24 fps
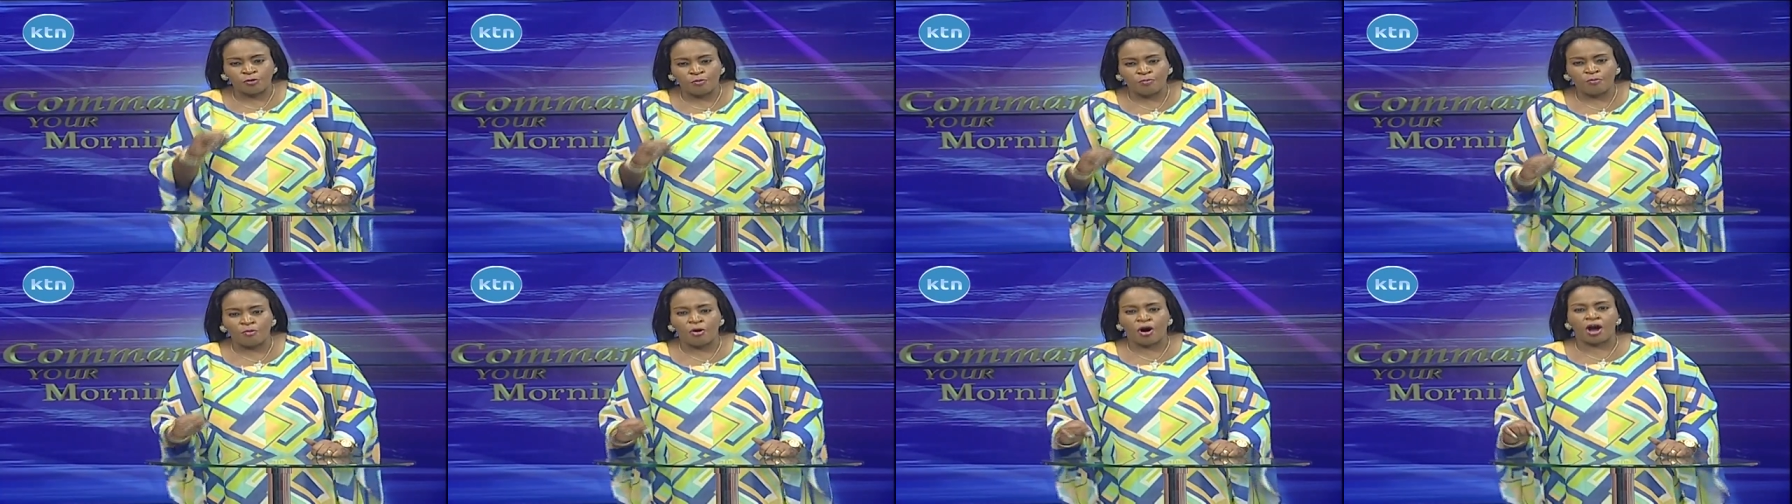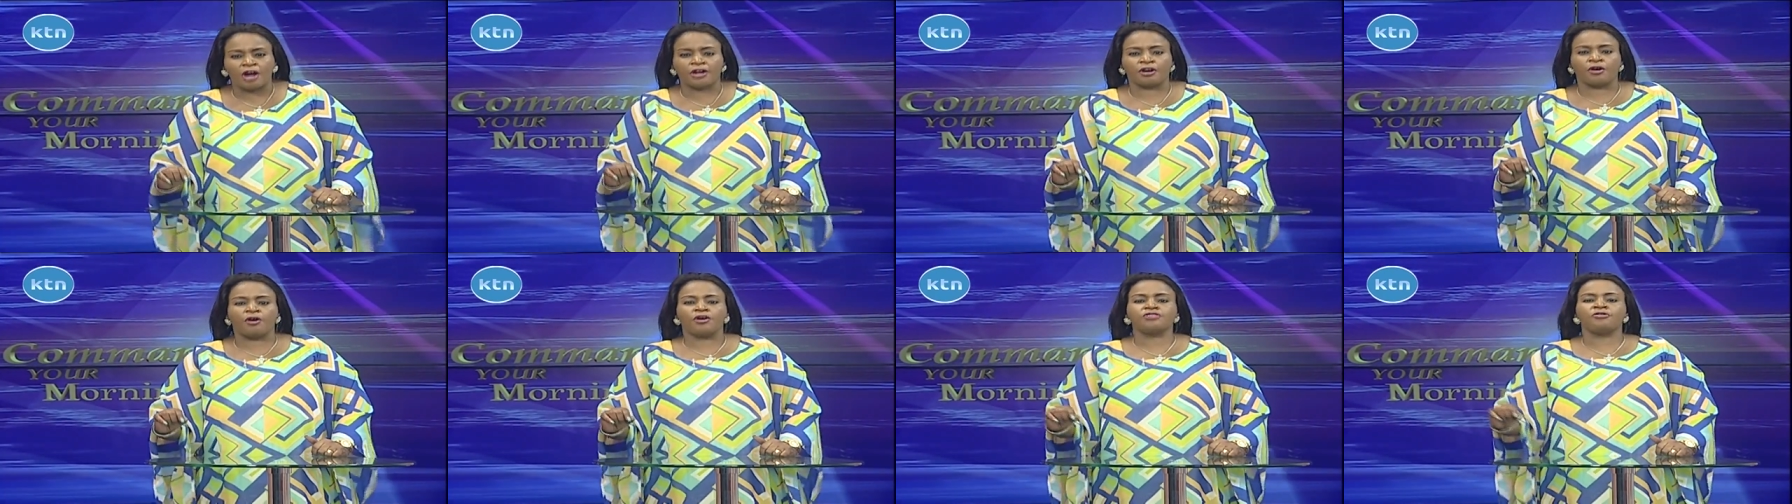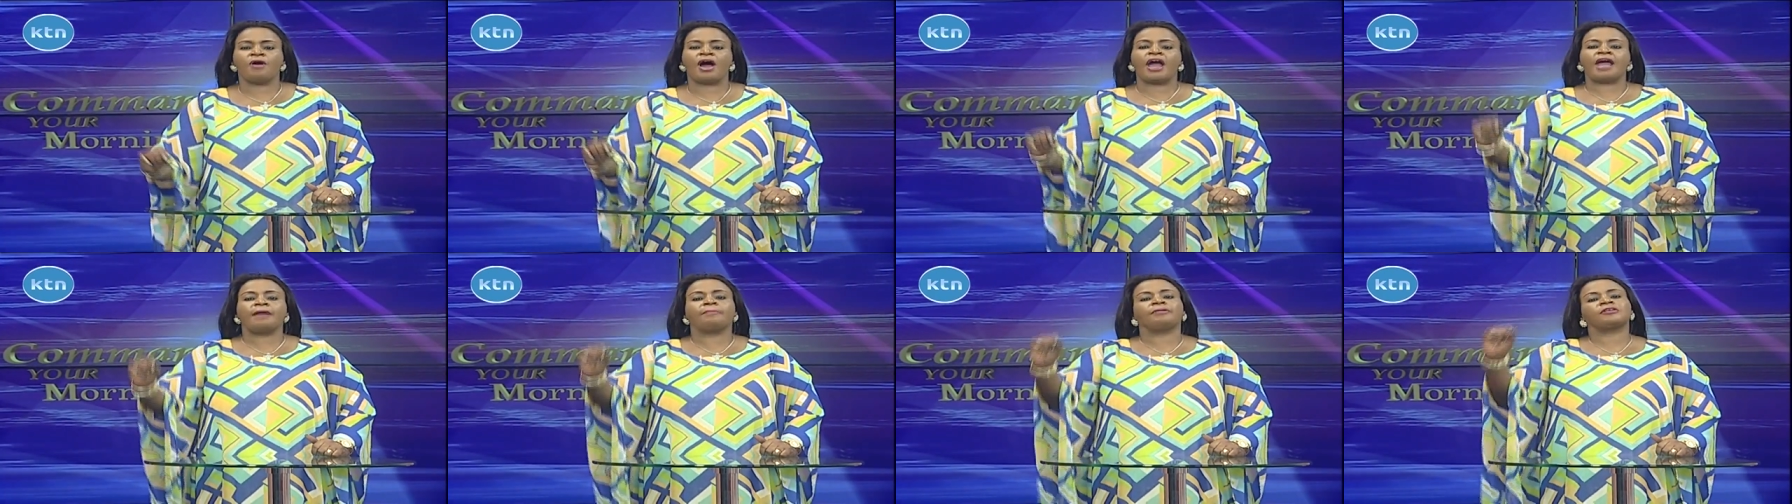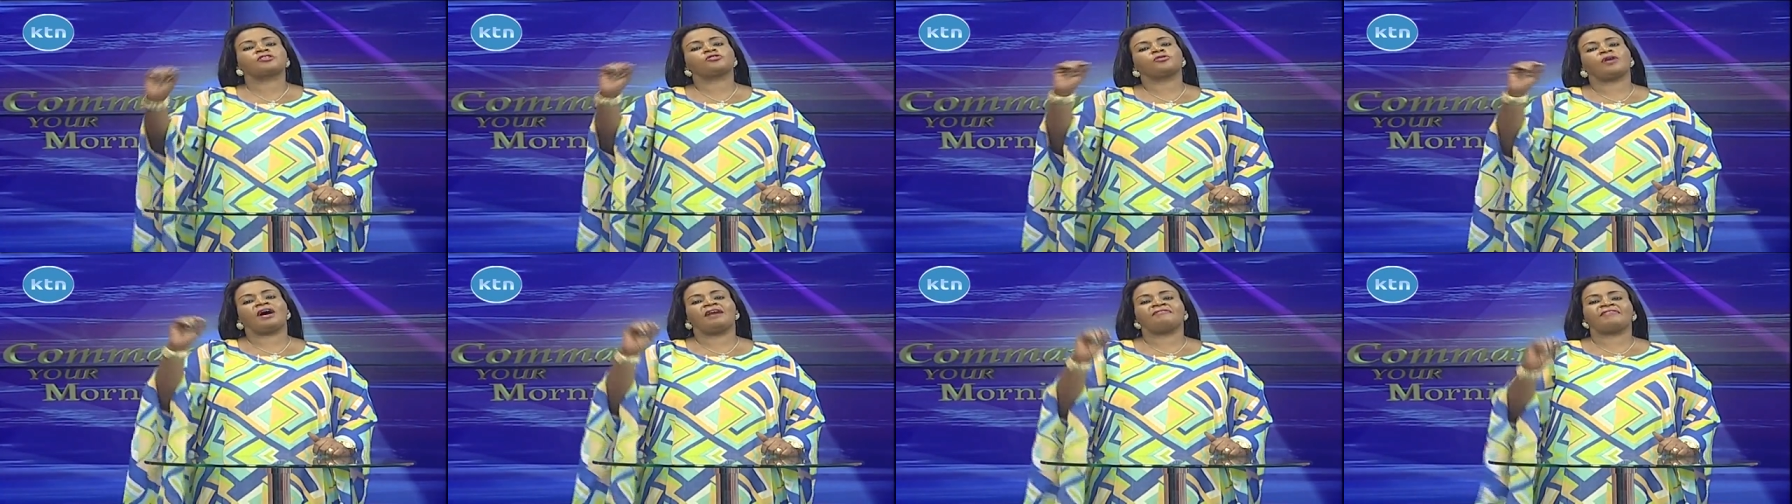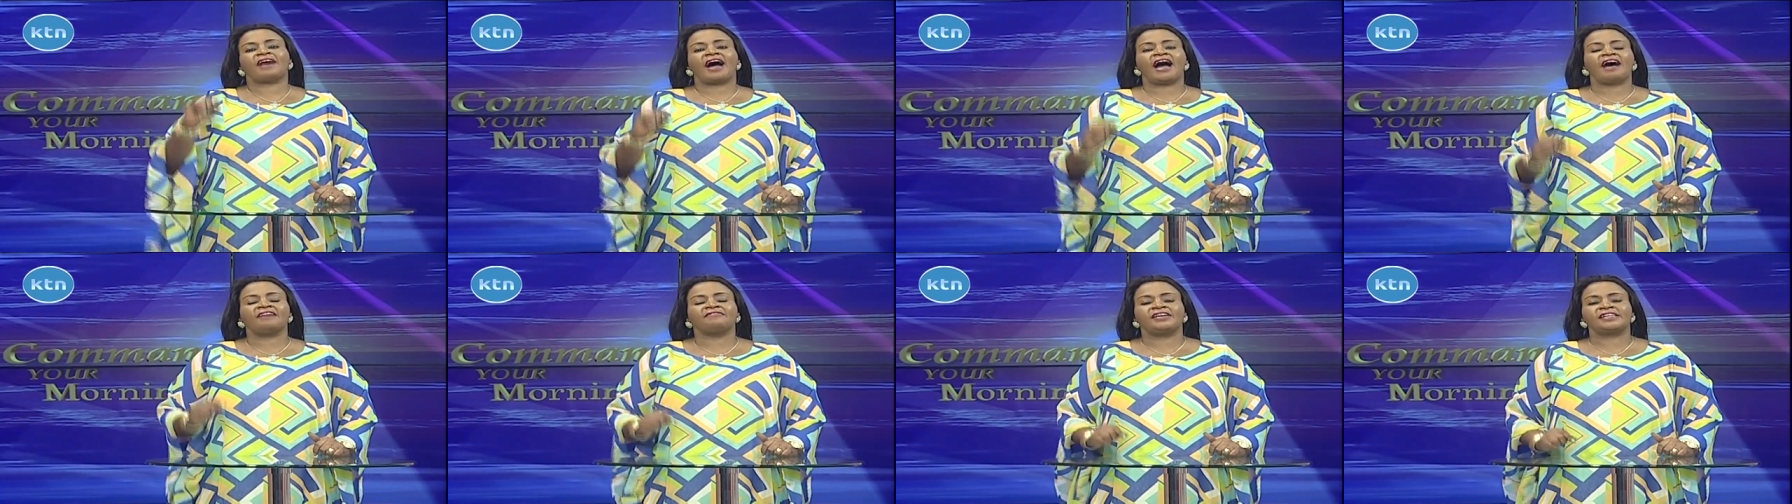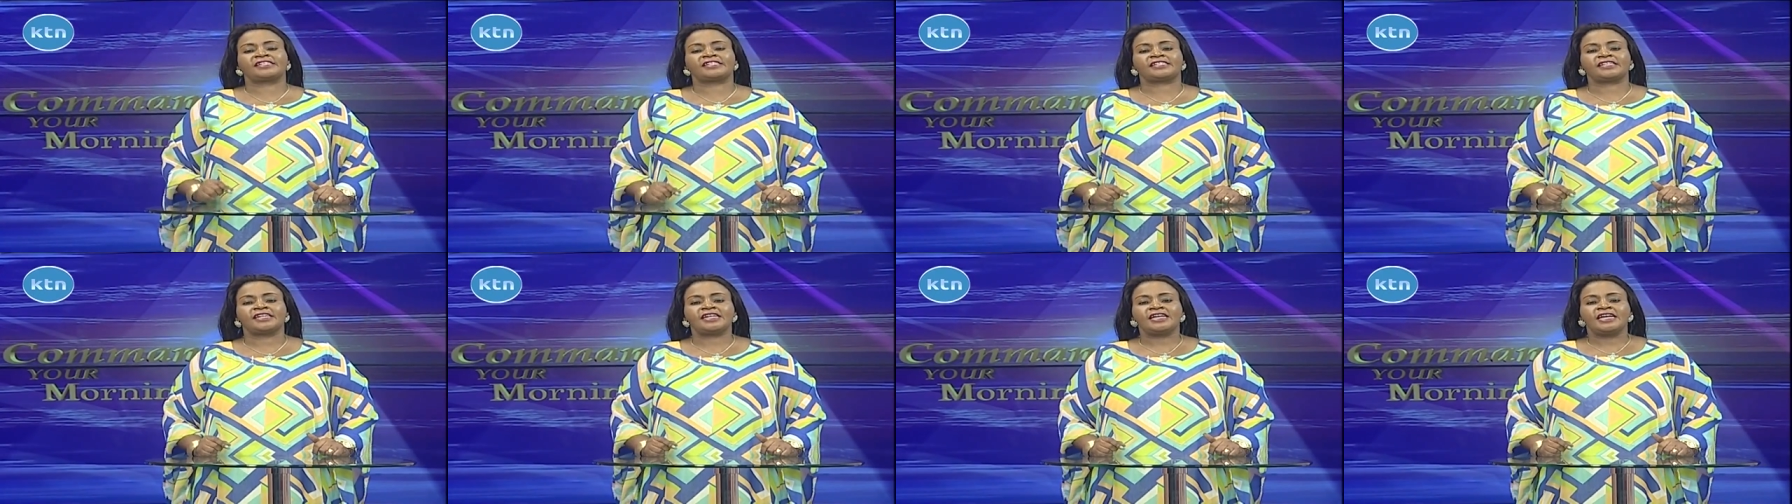tomorrow you are able to have a
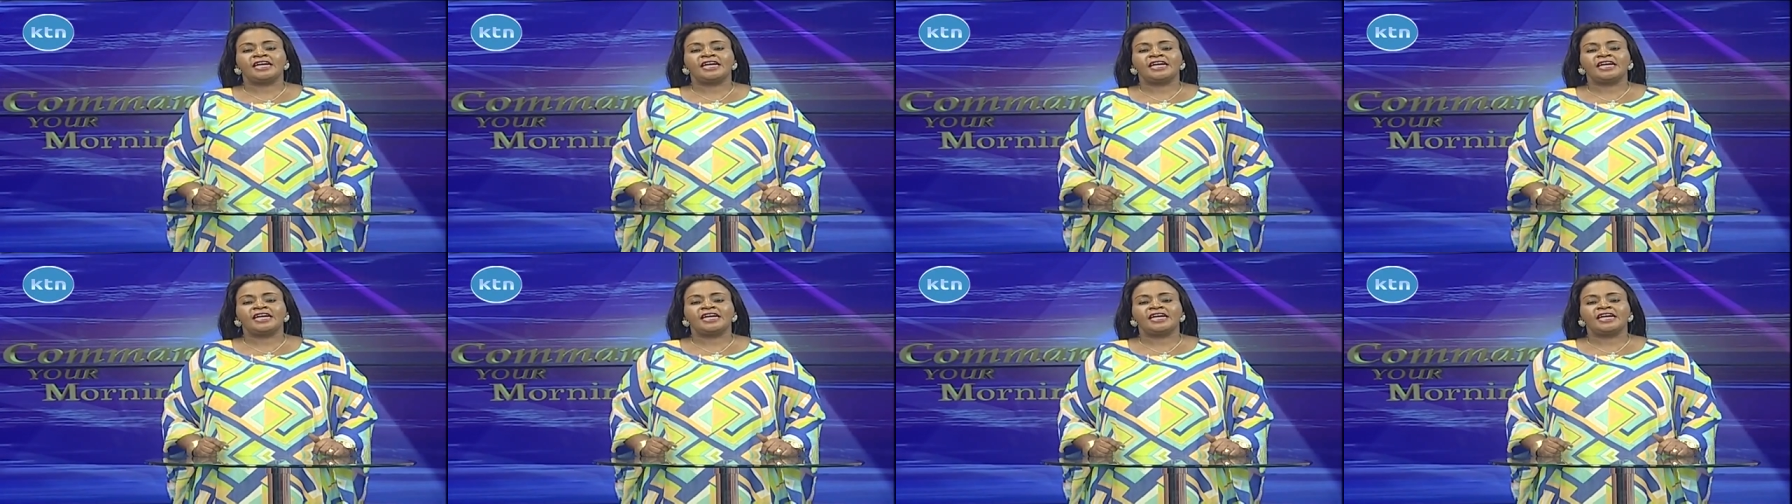harvest